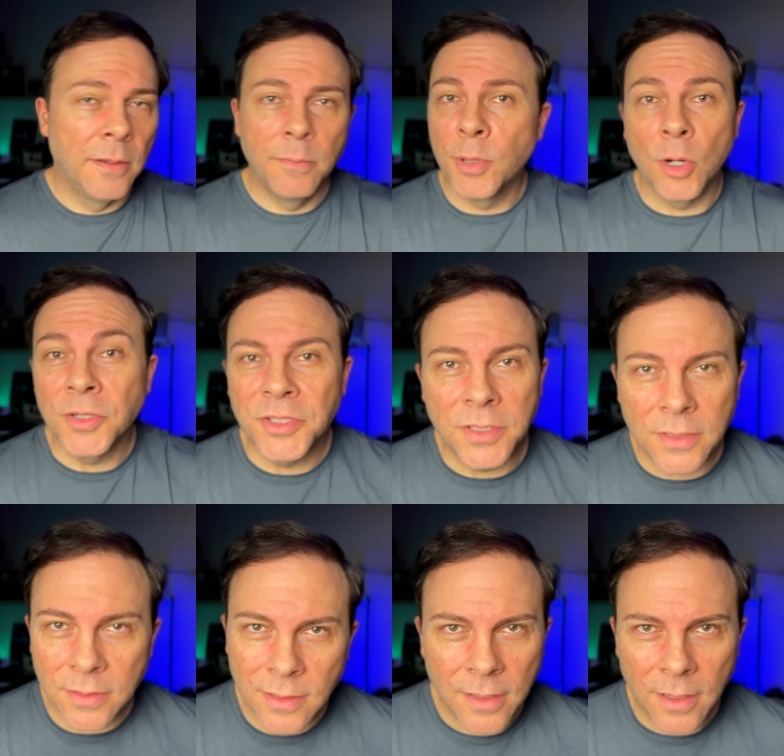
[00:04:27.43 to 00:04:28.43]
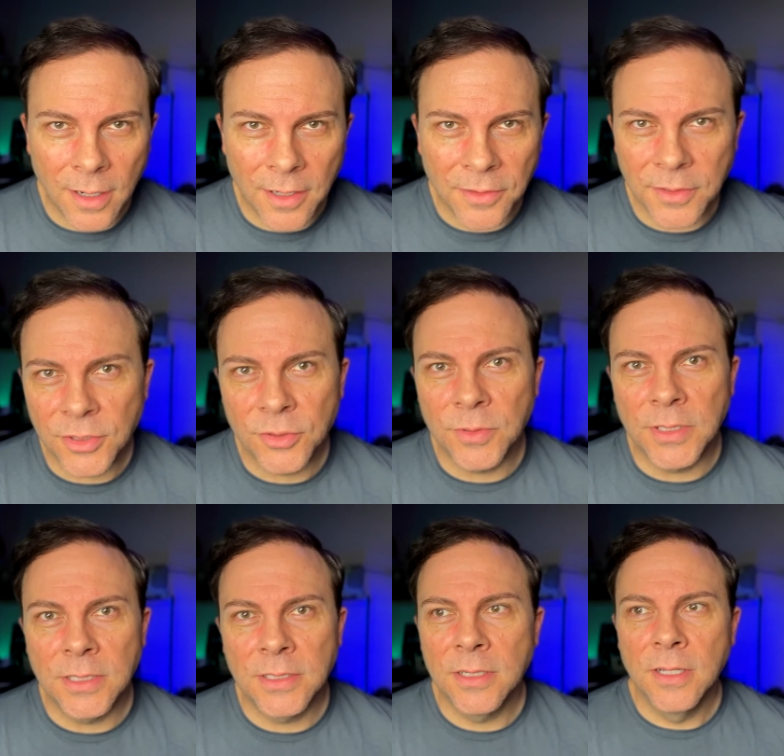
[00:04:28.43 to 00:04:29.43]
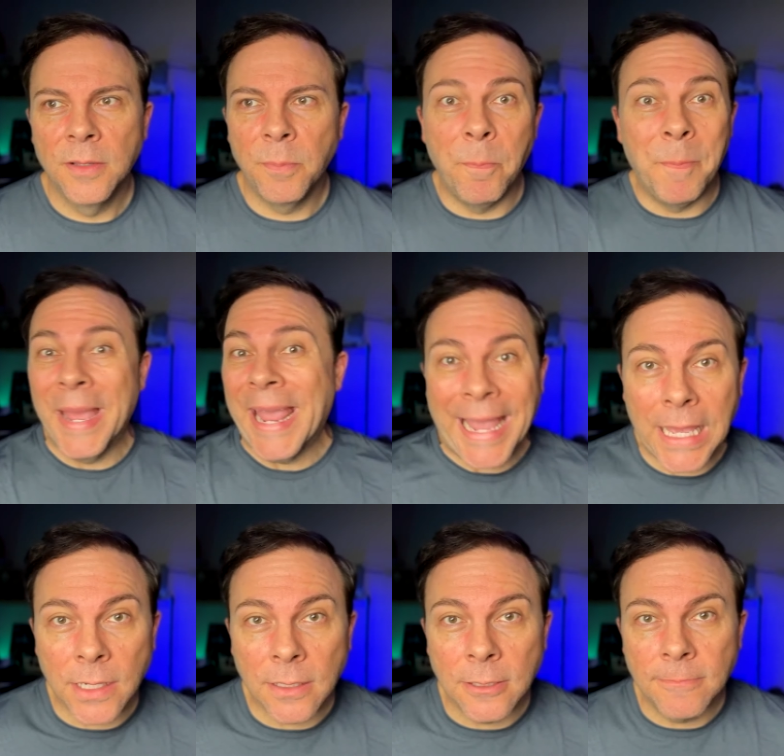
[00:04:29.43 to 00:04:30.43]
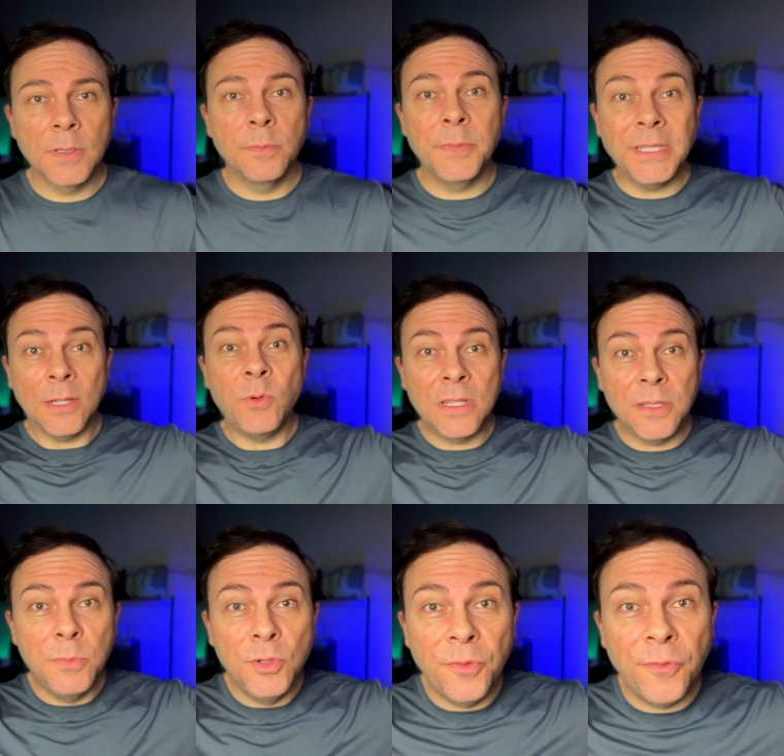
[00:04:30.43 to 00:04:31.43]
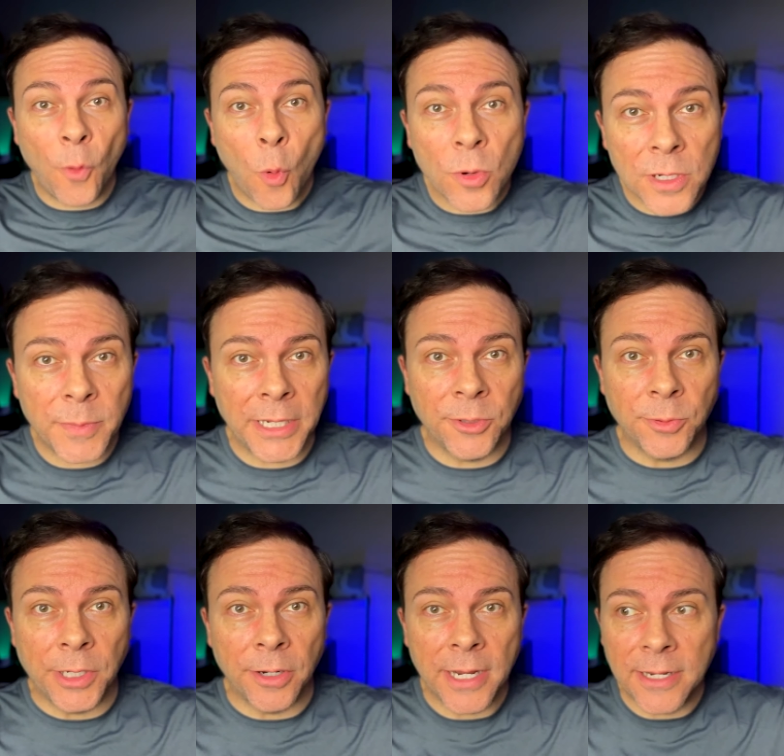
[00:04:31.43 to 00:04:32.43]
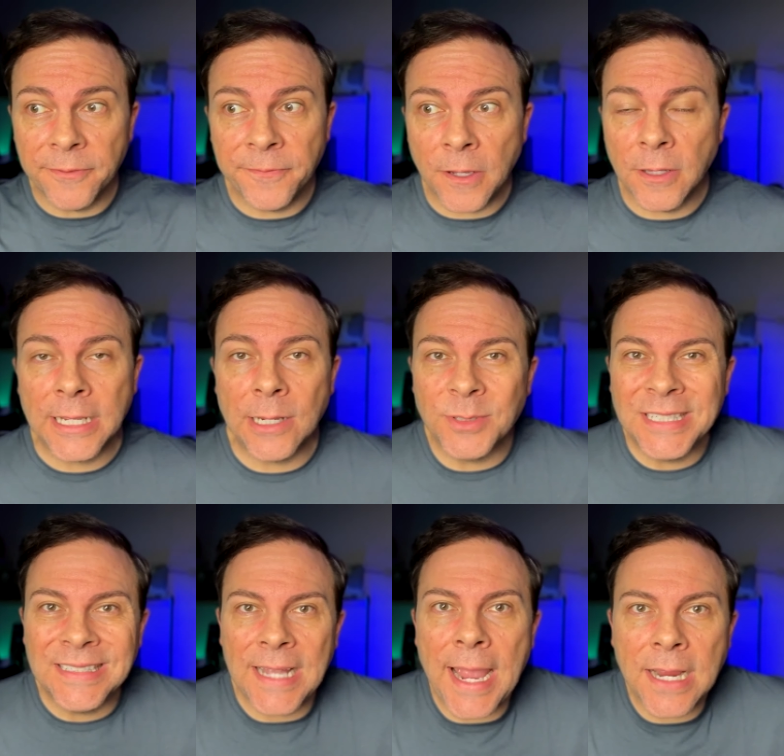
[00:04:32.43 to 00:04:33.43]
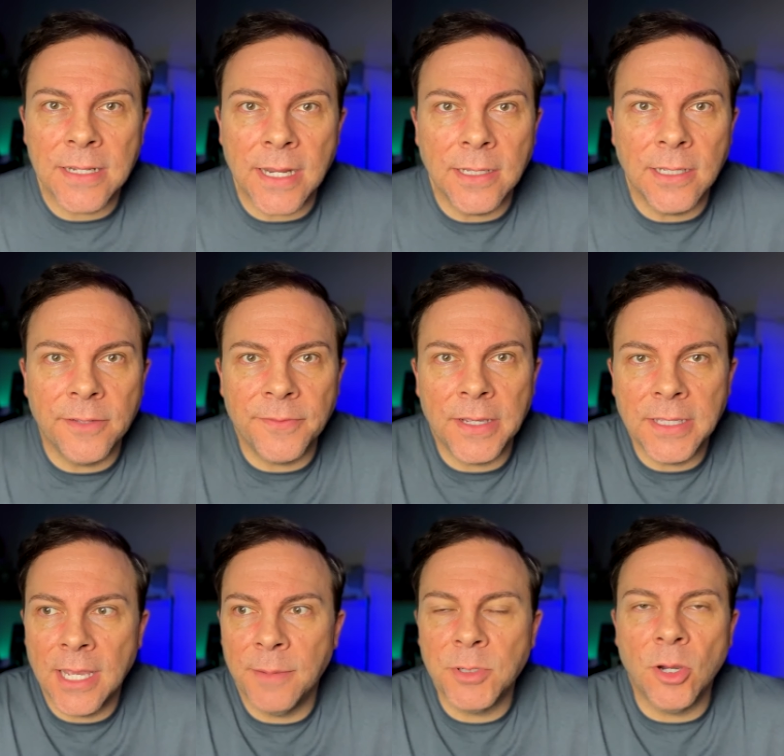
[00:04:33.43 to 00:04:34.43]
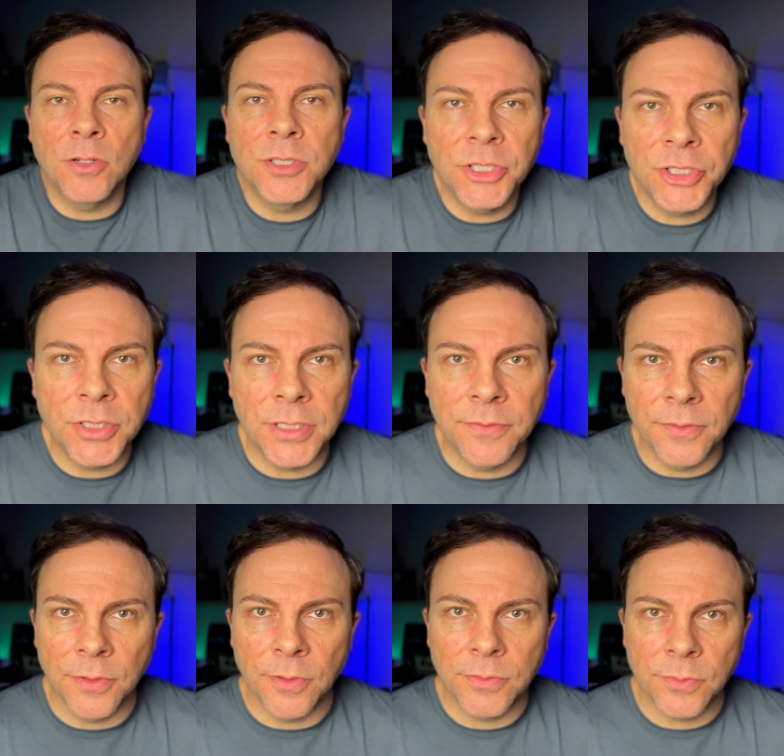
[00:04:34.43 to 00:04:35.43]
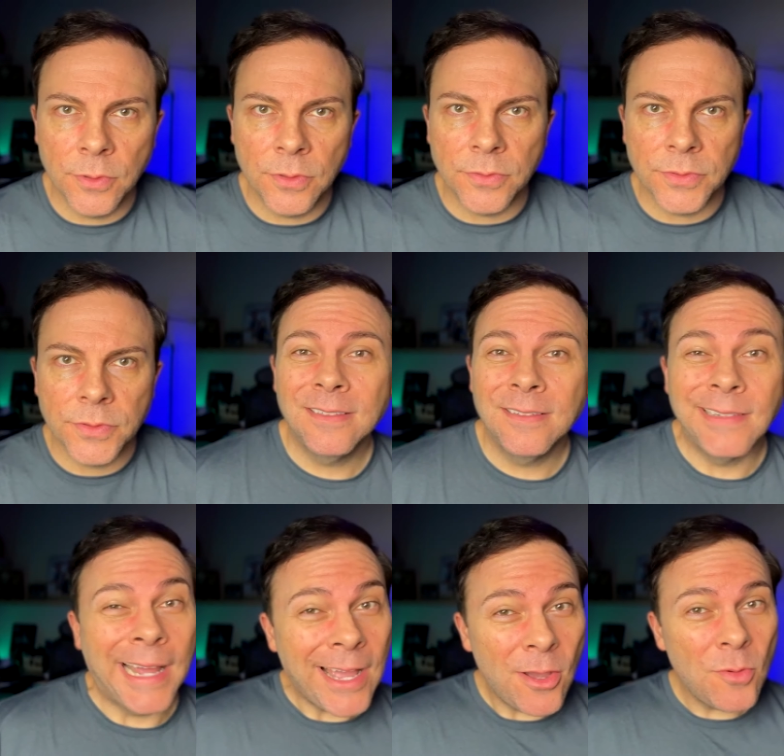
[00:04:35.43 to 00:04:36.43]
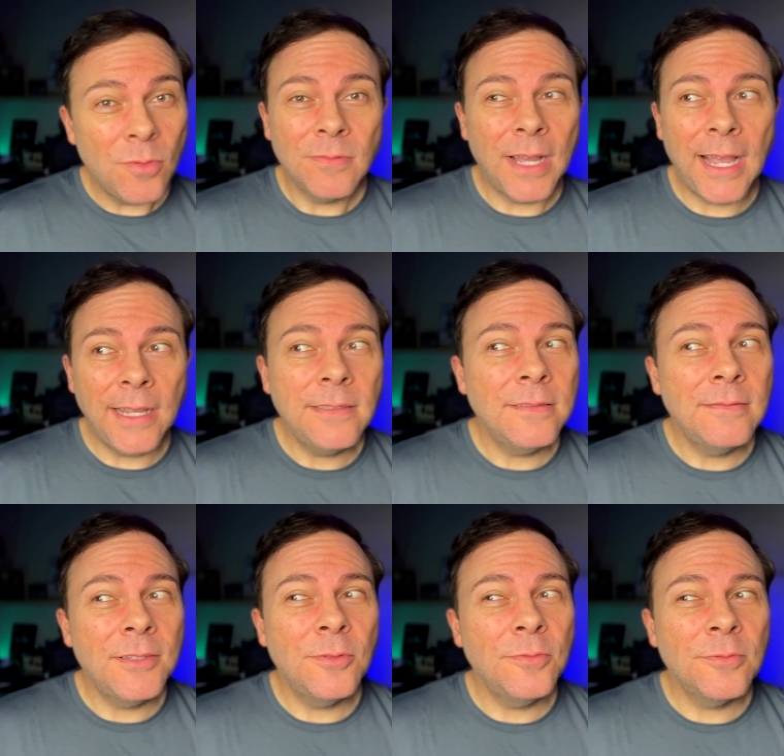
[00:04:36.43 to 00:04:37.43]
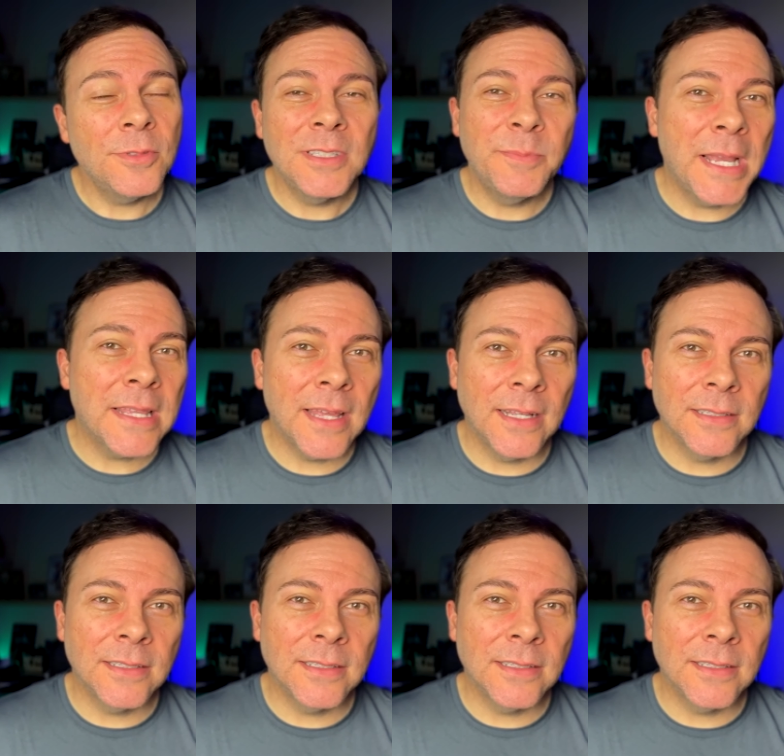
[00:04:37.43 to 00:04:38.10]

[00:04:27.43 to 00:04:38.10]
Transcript: person on the street, man. Because I wanted to move forward in my career, and it felt like I was stagnating if I kept auditioning for those roles. Now, I don't really make that